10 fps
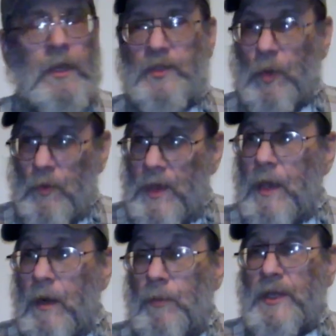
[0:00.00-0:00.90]
So
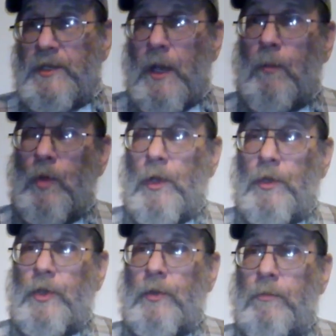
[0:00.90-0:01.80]
that'll be something we'll
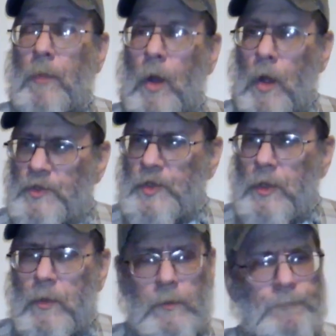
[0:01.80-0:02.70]
do.
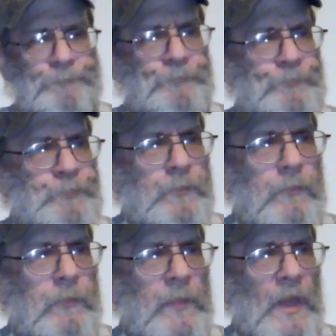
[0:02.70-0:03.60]
Also,
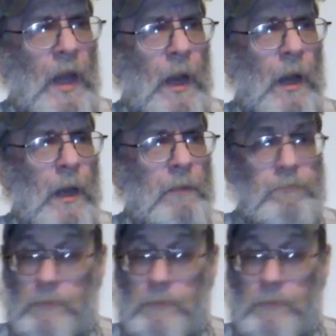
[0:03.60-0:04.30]
not